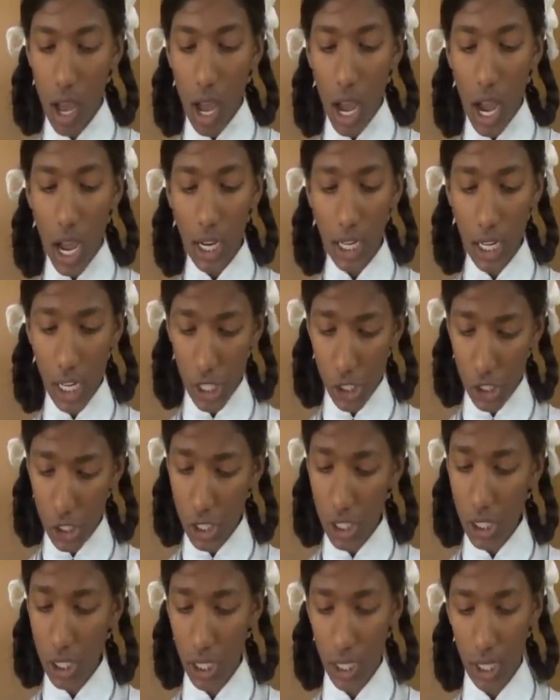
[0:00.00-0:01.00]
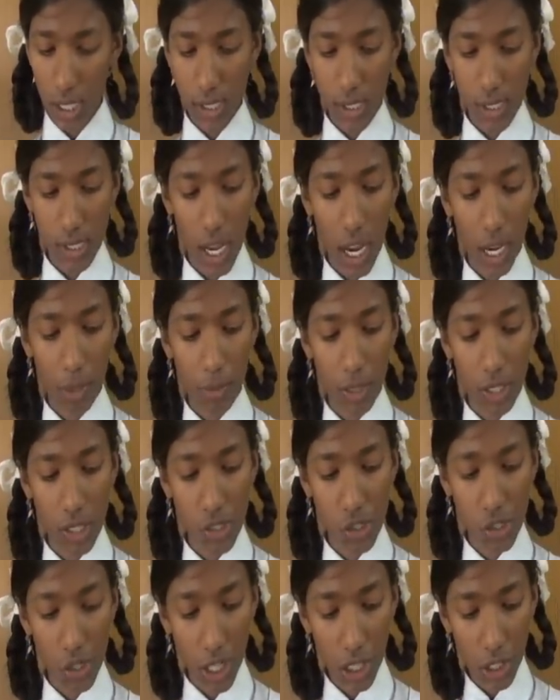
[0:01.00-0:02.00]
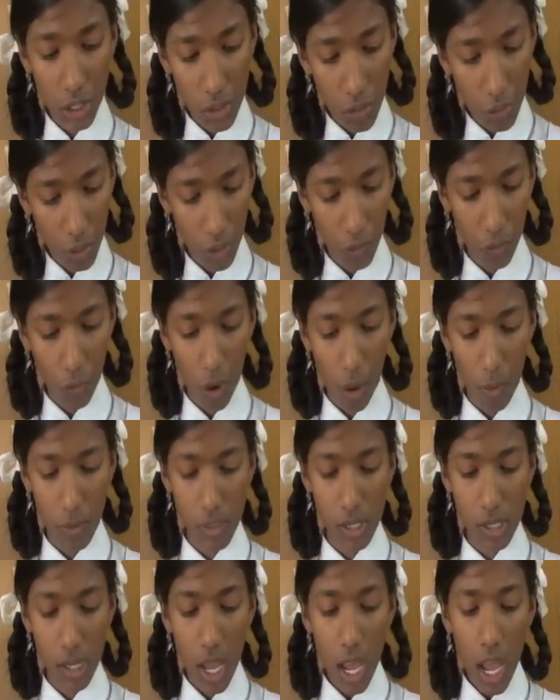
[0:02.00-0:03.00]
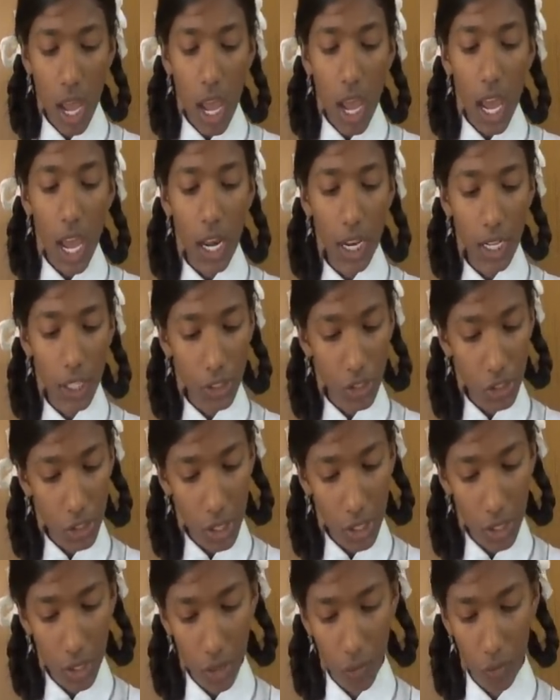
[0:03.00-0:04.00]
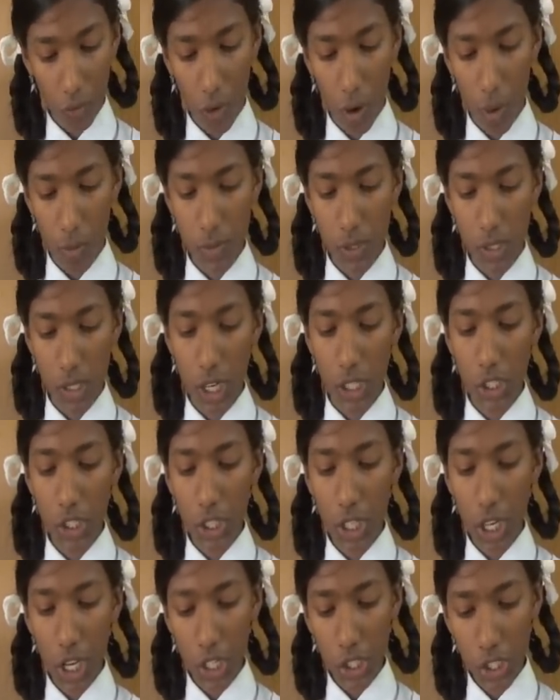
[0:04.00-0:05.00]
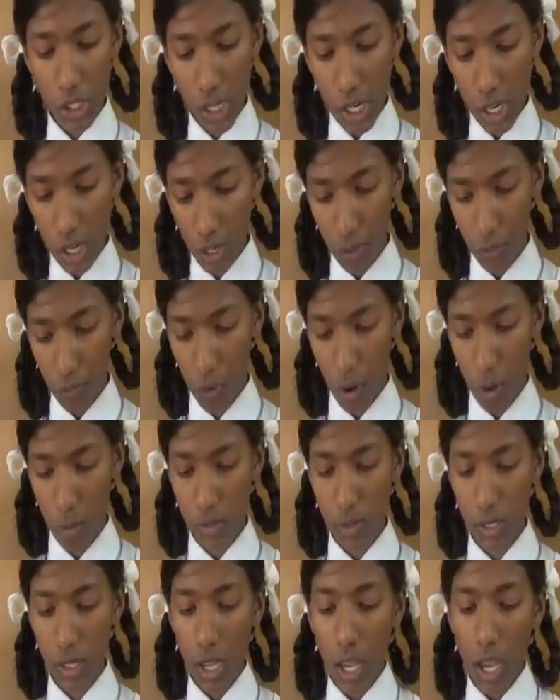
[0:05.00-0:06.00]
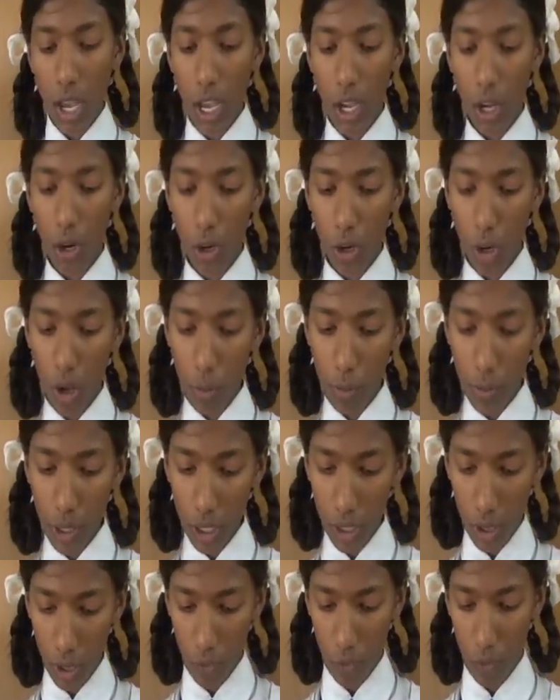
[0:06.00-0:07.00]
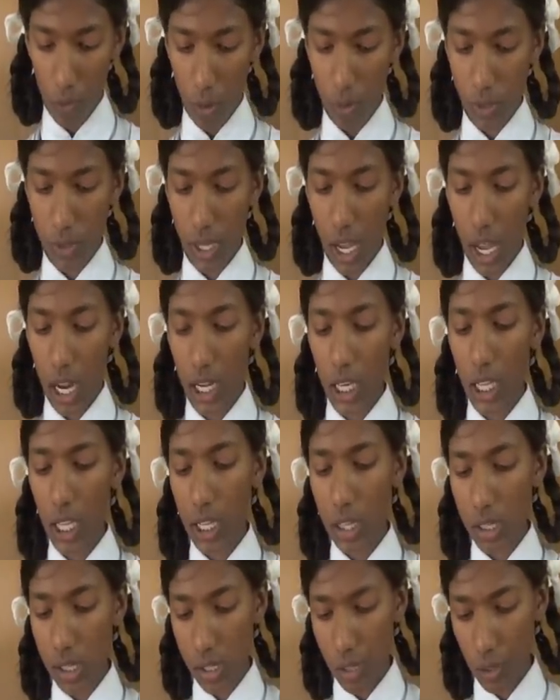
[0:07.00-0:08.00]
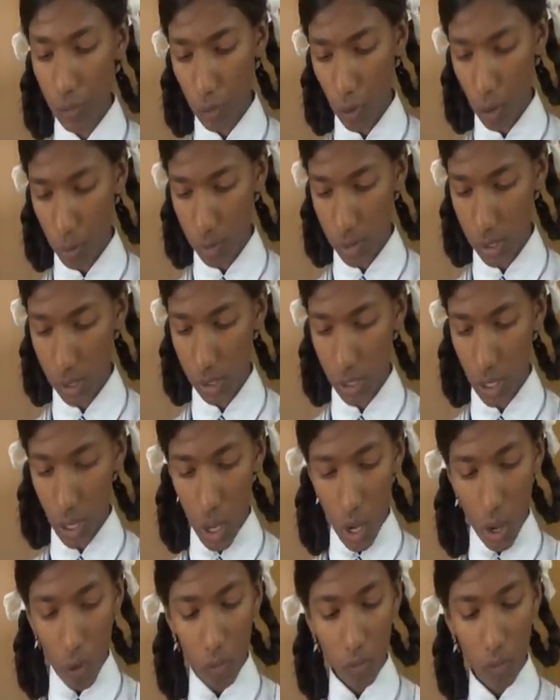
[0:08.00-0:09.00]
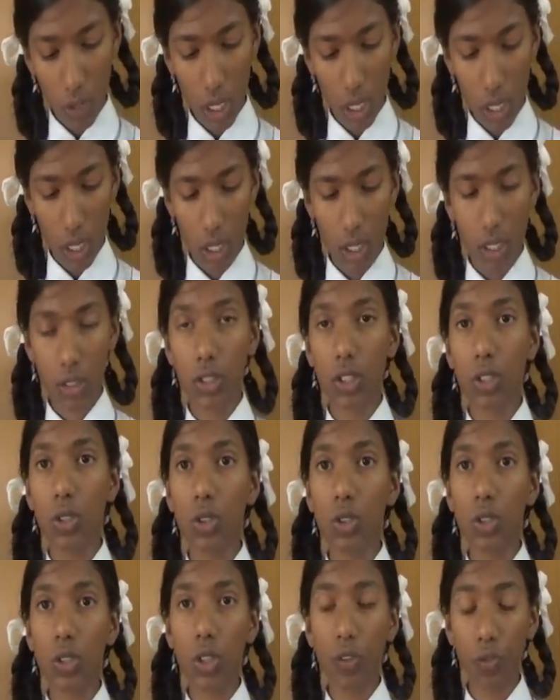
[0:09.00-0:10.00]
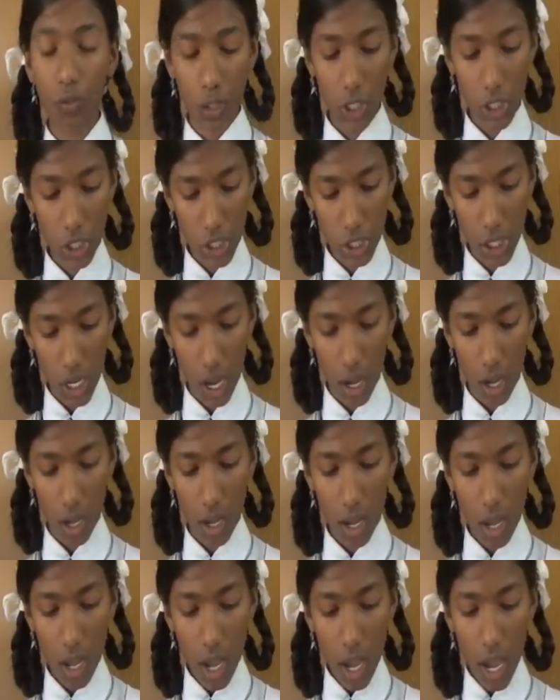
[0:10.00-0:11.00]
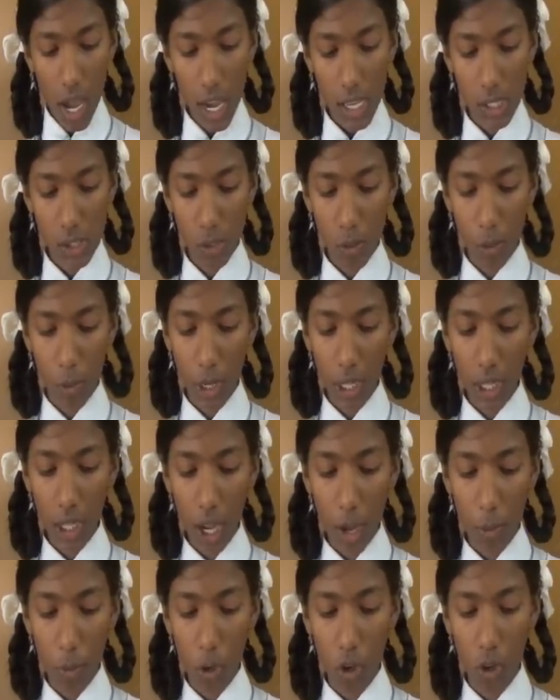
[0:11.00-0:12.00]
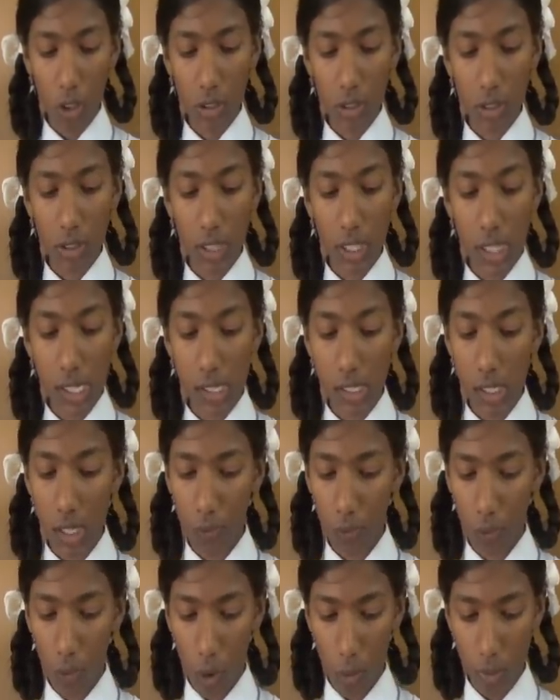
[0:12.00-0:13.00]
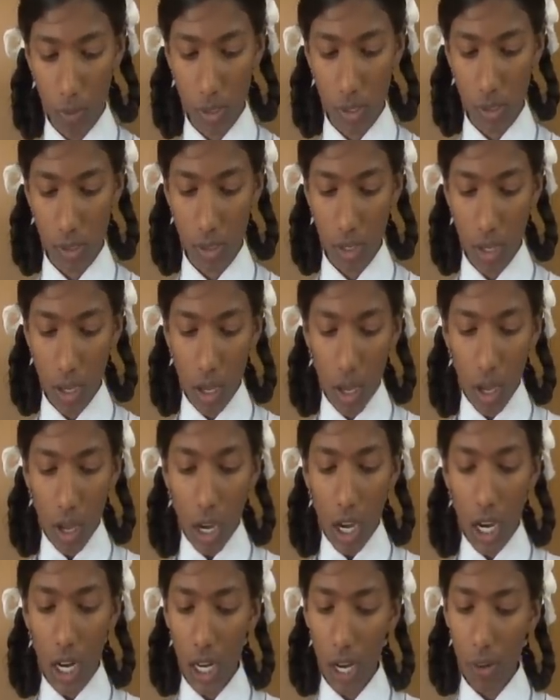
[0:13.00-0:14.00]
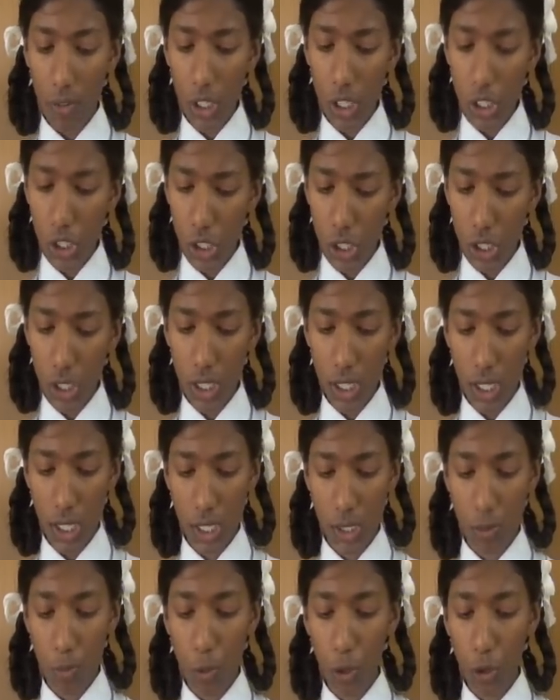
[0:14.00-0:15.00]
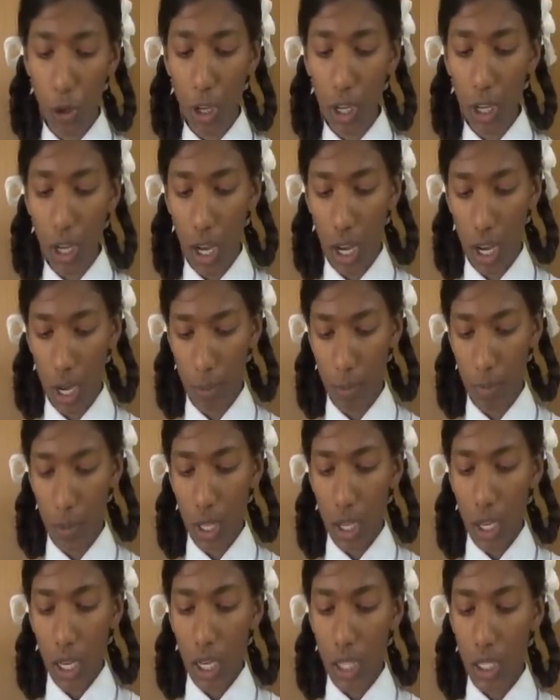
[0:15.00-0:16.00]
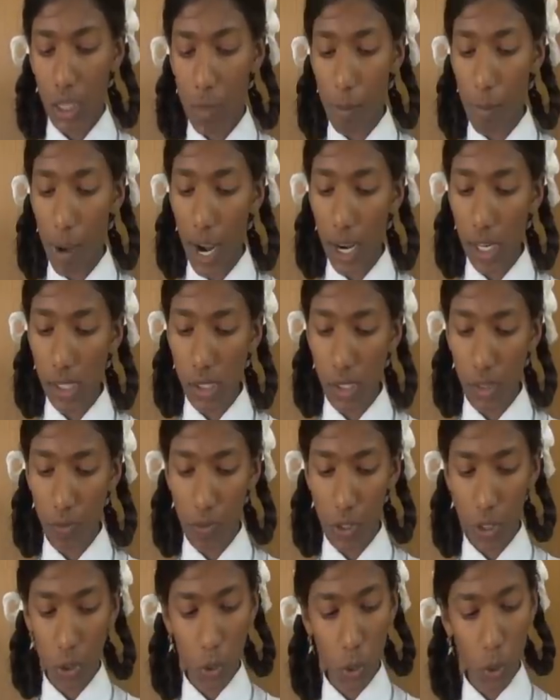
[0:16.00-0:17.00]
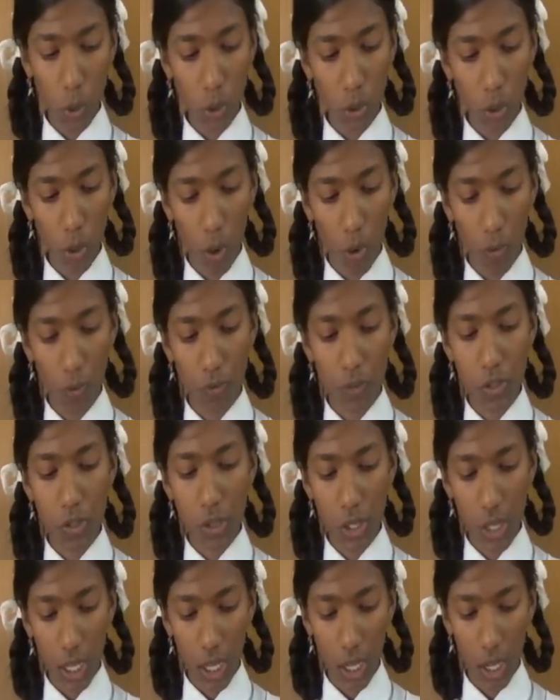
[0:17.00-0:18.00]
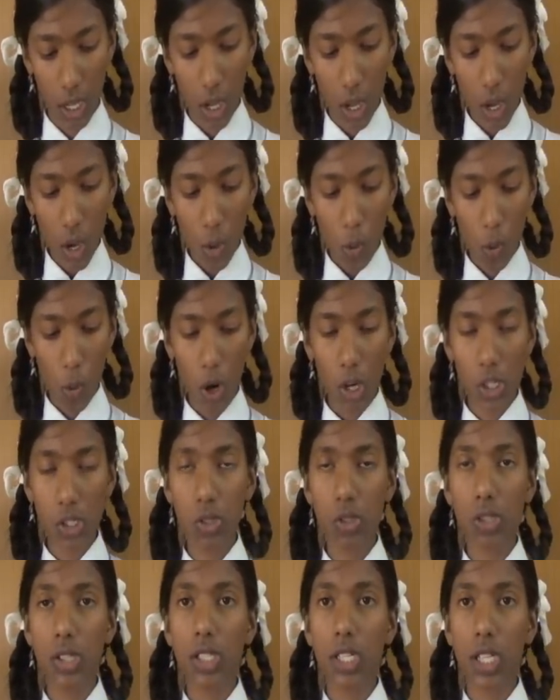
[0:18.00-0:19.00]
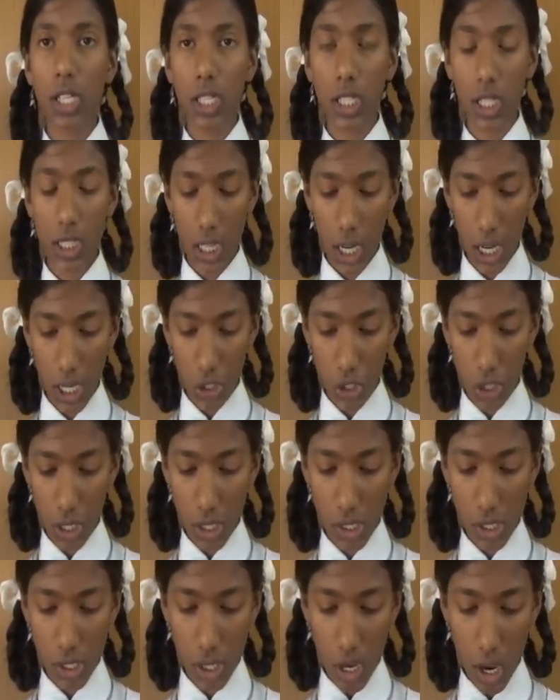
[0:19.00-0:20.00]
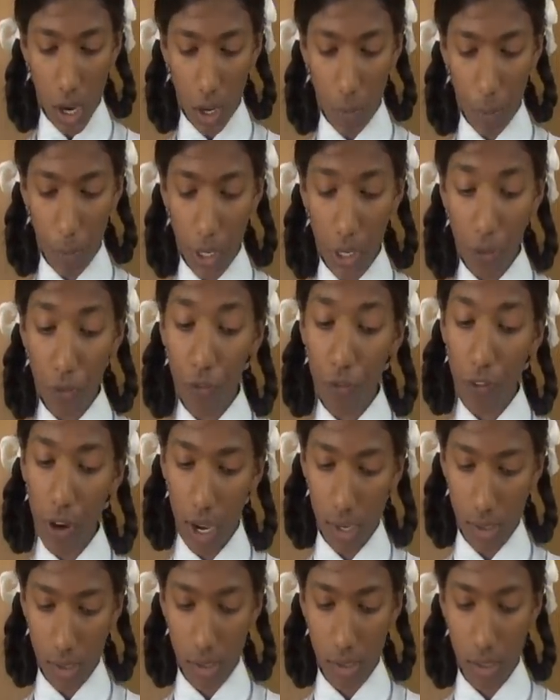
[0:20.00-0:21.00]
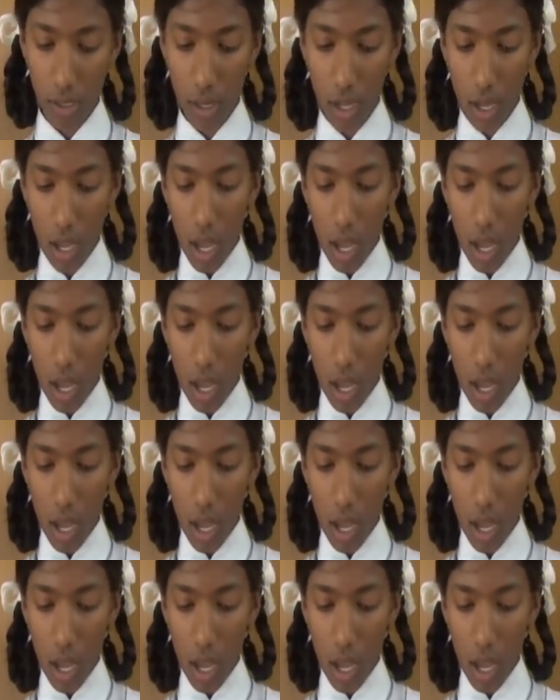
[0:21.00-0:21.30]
Our country needs administrative reforms, election reforms, educational reforms, economic reforms and legal reforms. We, the youth of India, has to bring about these reforms. A revolution is brewing up in the minds of the youth of today who want to see the country's development fast.